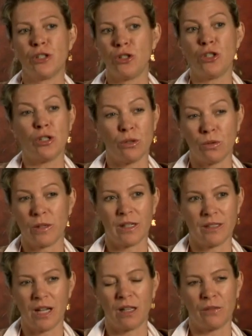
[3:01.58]
to do
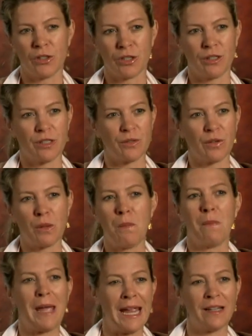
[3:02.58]
in television, just from the
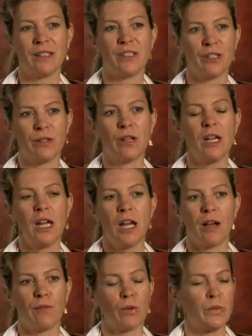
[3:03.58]
magnitude
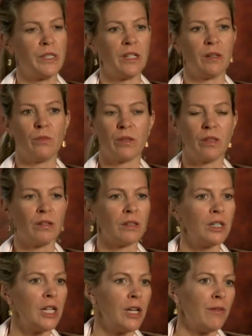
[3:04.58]
of what we did with the
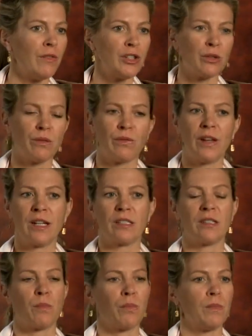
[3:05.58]
visual
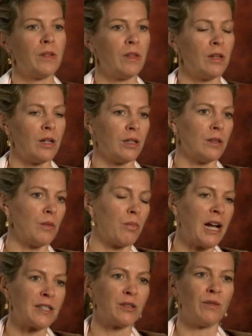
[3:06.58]
effects, the, the, uh, the
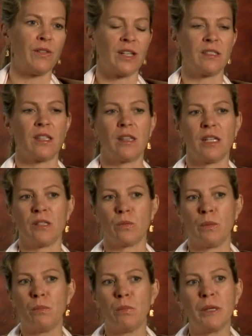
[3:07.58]
practical effects, the things
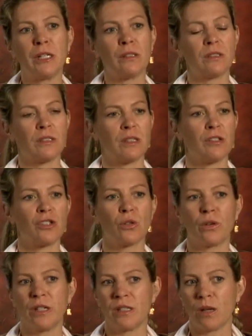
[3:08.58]
we built, the
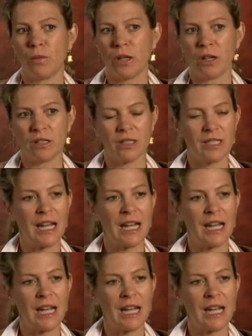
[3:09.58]
stories that we got to